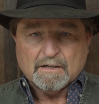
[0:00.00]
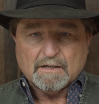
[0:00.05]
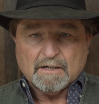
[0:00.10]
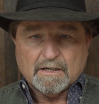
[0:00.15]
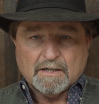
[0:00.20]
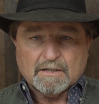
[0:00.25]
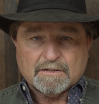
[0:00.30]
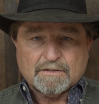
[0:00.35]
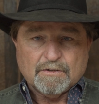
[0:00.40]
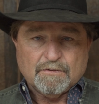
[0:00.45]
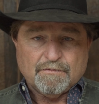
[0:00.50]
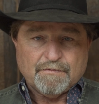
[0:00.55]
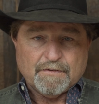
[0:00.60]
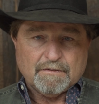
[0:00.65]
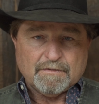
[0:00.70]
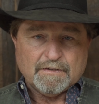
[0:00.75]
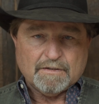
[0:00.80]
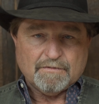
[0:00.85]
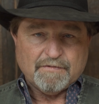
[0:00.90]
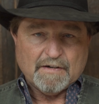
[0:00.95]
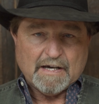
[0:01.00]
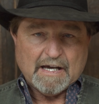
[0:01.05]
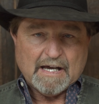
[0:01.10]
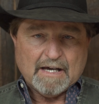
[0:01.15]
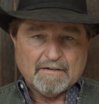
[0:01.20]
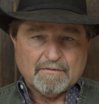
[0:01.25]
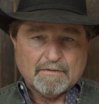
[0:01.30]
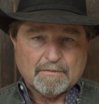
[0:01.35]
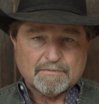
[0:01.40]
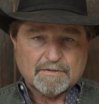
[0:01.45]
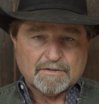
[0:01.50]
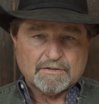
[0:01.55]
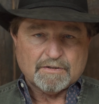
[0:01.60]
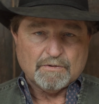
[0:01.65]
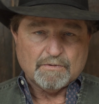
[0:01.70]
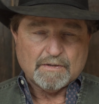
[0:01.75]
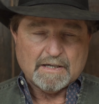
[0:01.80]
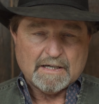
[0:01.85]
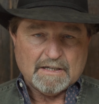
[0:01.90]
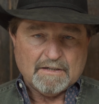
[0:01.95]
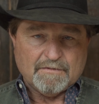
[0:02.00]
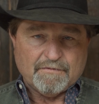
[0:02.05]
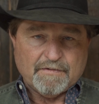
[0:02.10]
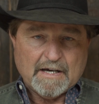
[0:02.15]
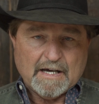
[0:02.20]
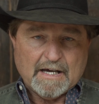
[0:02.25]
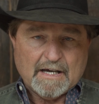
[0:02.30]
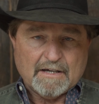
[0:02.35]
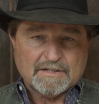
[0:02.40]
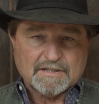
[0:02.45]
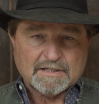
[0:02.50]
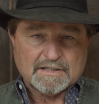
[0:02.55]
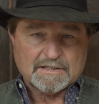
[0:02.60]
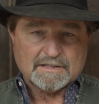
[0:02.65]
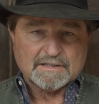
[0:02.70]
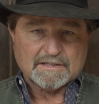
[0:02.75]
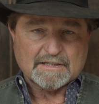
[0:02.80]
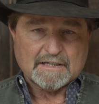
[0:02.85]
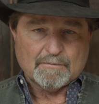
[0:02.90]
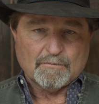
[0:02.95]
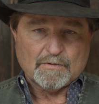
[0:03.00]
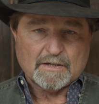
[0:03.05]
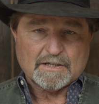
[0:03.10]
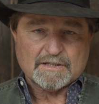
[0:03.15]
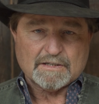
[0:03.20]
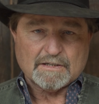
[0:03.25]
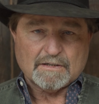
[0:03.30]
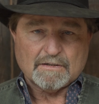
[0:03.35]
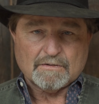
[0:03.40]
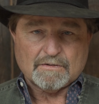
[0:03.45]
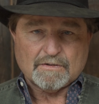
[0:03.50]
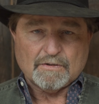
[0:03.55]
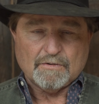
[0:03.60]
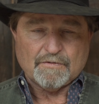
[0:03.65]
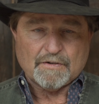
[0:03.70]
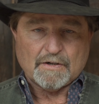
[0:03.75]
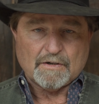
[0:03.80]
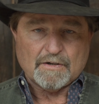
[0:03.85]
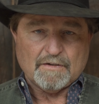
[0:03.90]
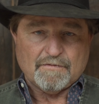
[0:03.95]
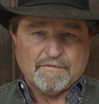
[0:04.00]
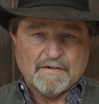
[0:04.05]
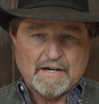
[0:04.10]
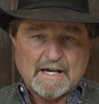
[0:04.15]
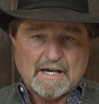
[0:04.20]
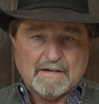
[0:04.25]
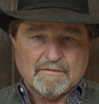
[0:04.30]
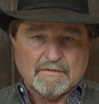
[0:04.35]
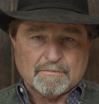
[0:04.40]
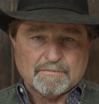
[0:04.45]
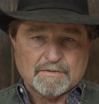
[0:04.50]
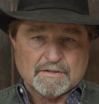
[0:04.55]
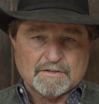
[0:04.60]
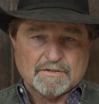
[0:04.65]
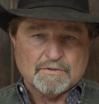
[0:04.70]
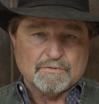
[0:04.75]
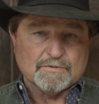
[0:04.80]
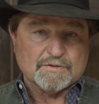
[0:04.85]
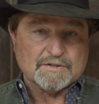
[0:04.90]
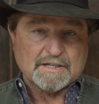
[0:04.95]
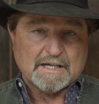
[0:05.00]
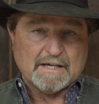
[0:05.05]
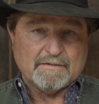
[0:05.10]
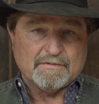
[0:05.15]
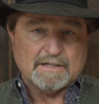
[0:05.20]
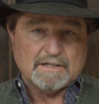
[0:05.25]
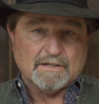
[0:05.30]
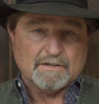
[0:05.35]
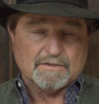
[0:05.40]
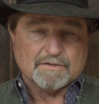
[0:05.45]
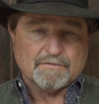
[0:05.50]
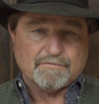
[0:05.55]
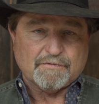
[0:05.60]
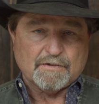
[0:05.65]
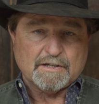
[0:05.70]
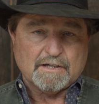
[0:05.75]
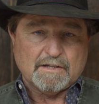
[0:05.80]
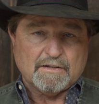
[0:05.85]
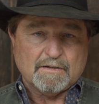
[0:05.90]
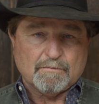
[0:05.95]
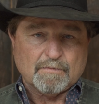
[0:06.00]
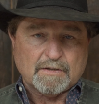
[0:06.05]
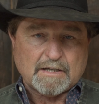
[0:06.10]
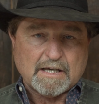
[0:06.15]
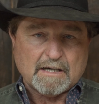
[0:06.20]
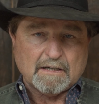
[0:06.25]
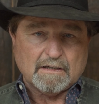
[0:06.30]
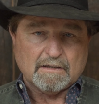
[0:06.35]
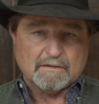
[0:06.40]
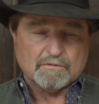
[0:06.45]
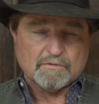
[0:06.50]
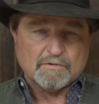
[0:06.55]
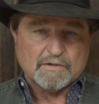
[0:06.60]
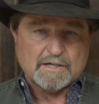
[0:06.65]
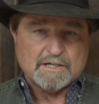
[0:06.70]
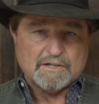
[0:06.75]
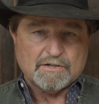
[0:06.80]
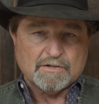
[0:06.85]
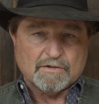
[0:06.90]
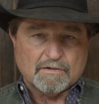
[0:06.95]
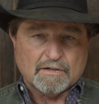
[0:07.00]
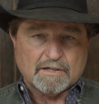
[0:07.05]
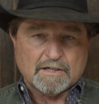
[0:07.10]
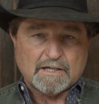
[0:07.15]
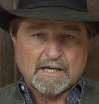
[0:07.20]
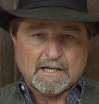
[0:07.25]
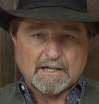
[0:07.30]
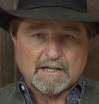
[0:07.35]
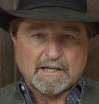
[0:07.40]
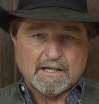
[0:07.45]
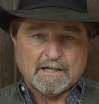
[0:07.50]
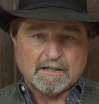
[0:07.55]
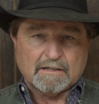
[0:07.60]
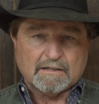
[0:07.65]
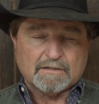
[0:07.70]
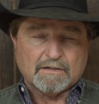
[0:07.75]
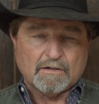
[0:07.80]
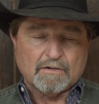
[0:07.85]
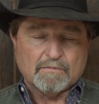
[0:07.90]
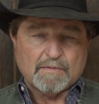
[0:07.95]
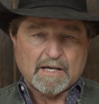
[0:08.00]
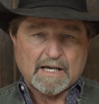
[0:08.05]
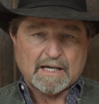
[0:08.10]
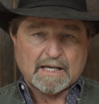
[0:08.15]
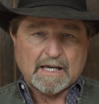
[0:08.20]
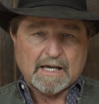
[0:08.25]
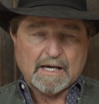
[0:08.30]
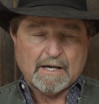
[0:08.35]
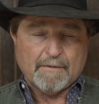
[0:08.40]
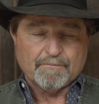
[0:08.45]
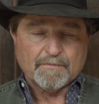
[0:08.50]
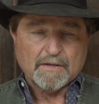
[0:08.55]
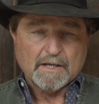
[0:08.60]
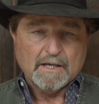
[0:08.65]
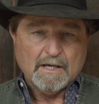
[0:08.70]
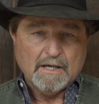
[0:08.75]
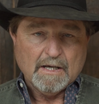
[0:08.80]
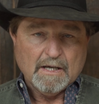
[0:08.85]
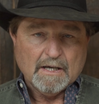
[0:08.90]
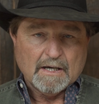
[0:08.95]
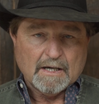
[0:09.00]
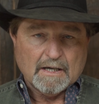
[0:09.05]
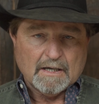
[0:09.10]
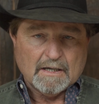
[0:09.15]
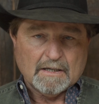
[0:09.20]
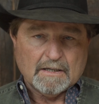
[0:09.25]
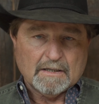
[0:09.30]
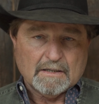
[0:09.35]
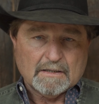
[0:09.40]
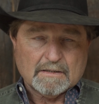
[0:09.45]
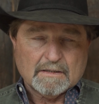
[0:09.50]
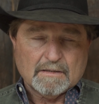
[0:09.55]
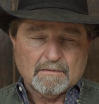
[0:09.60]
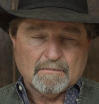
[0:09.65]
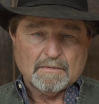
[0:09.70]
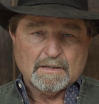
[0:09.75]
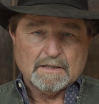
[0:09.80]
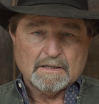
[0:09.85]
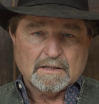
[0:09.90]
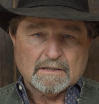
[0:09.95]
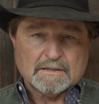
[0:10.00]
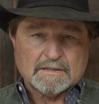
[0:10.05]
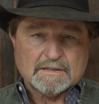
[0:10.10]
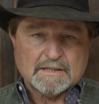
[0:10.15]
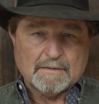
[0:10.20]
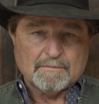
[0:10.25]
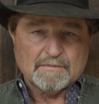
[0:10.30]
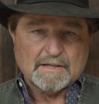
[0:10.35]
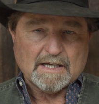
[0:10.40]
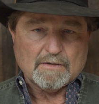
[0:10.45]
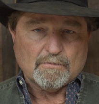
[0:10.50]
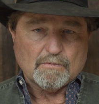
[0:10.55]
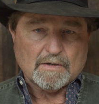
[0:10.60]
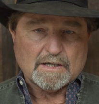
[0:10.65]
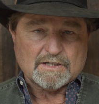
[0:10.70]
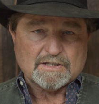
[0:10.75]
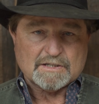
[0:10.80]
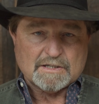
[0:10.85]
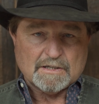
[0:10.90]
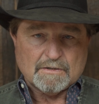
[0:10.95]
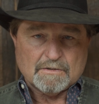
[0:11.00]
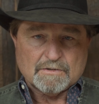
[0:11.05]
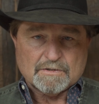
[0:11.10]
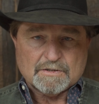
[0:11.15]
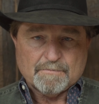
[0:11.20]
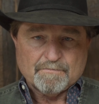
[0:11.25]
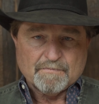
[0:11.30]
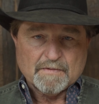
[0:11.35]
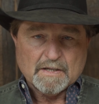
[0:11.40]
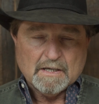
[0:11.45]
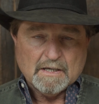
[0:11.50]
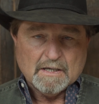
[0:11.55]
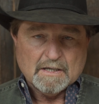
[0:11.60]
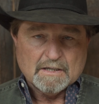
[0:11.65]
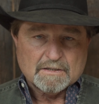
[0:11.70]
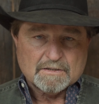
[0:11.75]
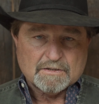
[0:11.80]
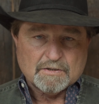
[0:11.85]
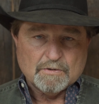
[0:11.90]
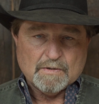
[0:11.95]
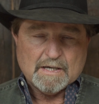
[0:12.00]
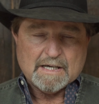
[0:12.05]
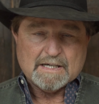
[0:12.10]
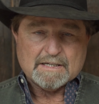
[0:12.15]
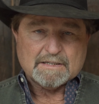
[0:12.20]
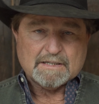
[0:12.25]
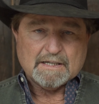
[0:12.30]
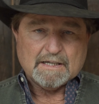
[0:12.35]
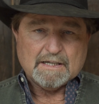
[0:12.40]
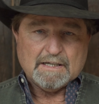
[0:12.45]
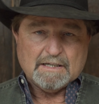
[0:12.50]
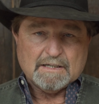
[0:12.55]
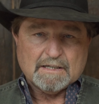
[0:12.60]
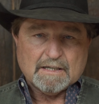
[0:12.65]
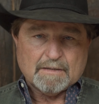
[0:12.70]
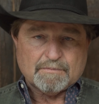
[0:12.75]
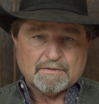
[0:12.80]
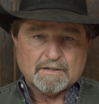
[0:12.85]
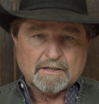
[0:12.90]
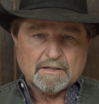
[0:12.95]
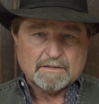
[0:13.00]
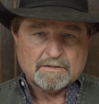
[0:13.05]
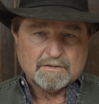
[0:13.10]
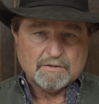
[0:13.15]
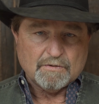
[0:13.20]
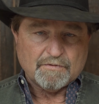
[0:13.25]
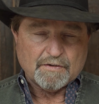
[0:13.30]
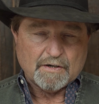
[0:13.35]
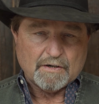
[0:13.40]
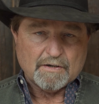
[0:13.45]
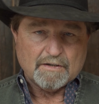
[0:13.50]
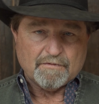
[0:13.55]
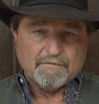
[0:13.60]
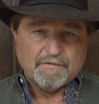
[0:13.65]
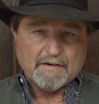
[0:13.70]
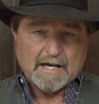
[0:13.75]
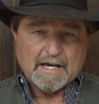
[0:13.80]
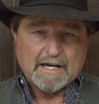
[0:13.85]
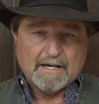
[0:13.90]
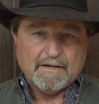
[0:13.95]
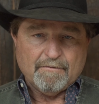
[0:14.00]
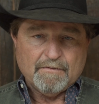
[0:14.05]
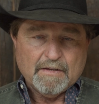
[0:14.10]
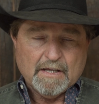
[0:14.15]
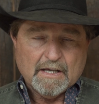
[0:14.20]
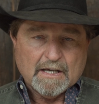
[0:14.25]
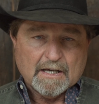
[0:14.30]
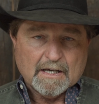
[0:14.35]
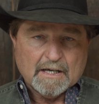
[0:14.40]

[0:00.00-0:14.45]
255 up to 285, 6 to 7 weight steer, 235 up to 270 on the front end, and kind of little green yearling kind of cattle to turn back out. 7 to 8 weight steers, 218 up to 235.